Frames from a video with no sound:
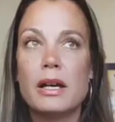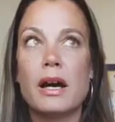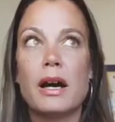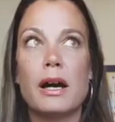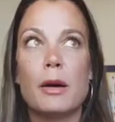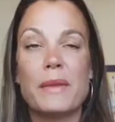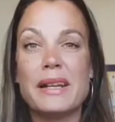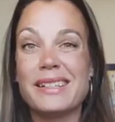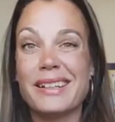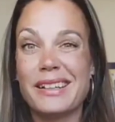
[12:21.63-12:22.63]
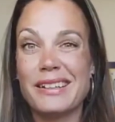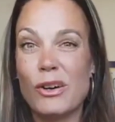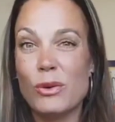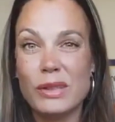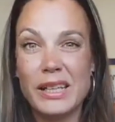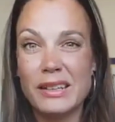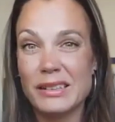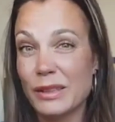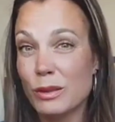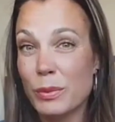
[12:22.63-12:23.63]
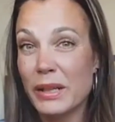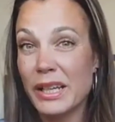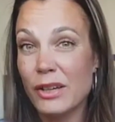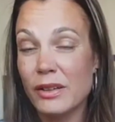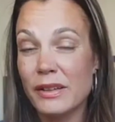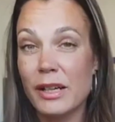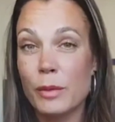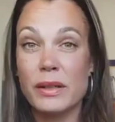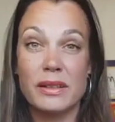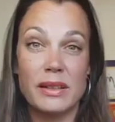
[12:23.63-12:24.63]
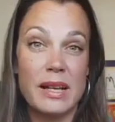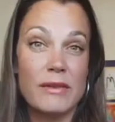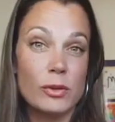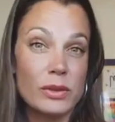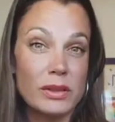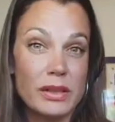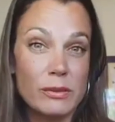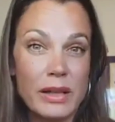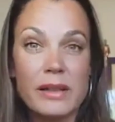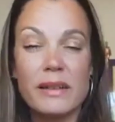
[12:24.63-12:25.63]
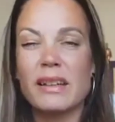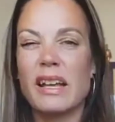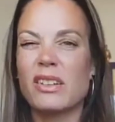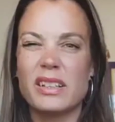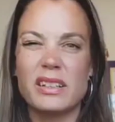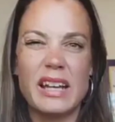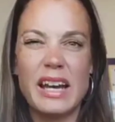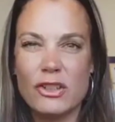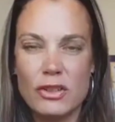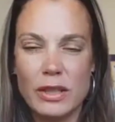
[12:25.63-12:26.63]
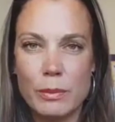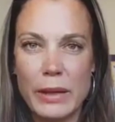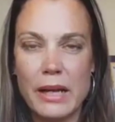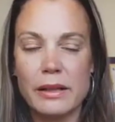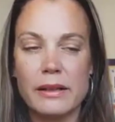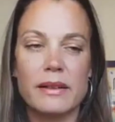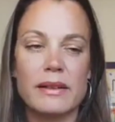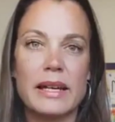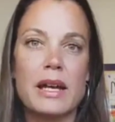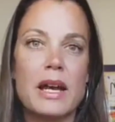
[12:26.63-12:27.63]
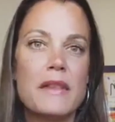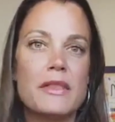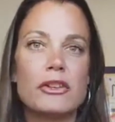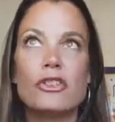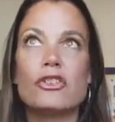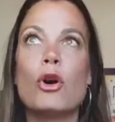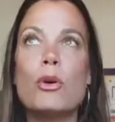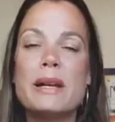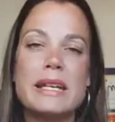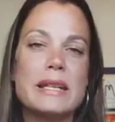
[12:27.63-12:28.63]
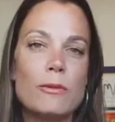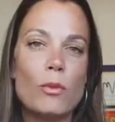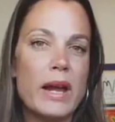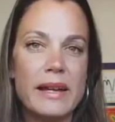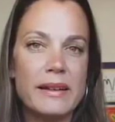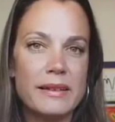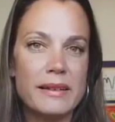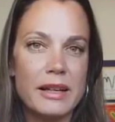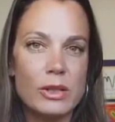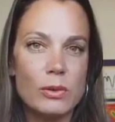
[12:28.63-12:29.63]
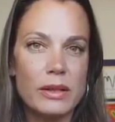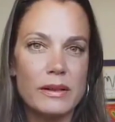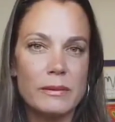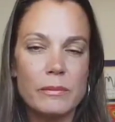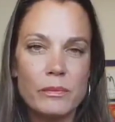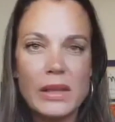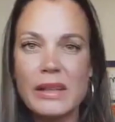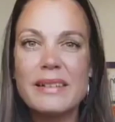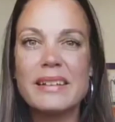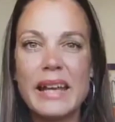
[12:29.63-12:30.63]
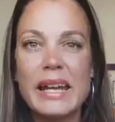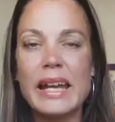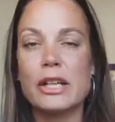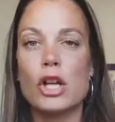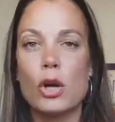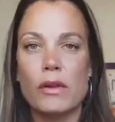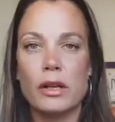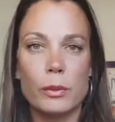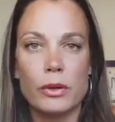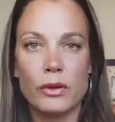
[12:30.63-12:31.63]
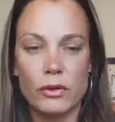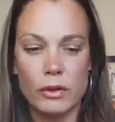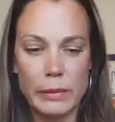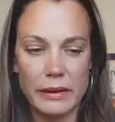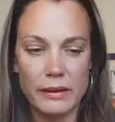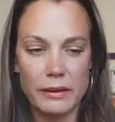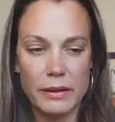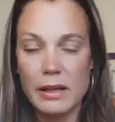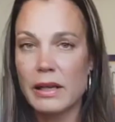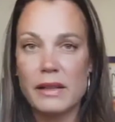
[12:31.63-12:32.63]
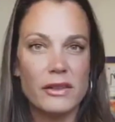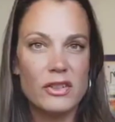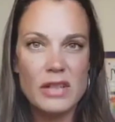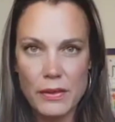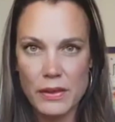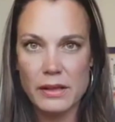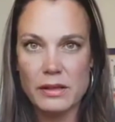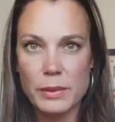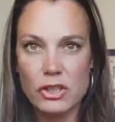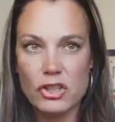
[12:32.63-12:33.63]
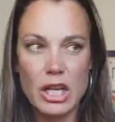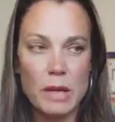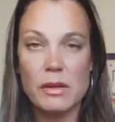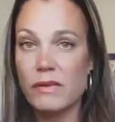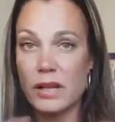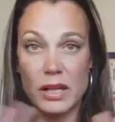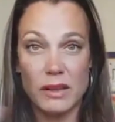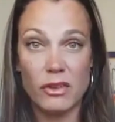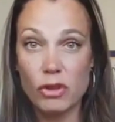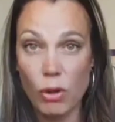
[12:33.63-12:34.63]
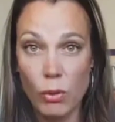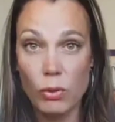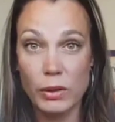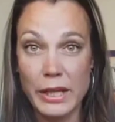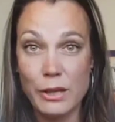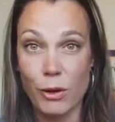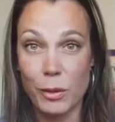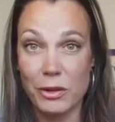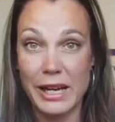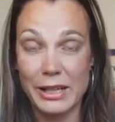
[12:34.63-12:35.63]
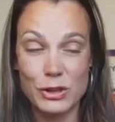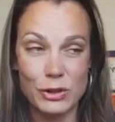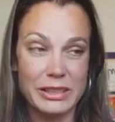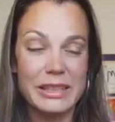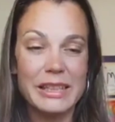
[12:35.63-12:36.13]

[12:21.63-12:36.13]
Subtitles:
They did it only a little bit here and there, but never really reconciled, didn't actually balance. Like, there's so many ways that you could say and know that your books are a mess. There's nothing to be ashamed of. It's totally normal, actually.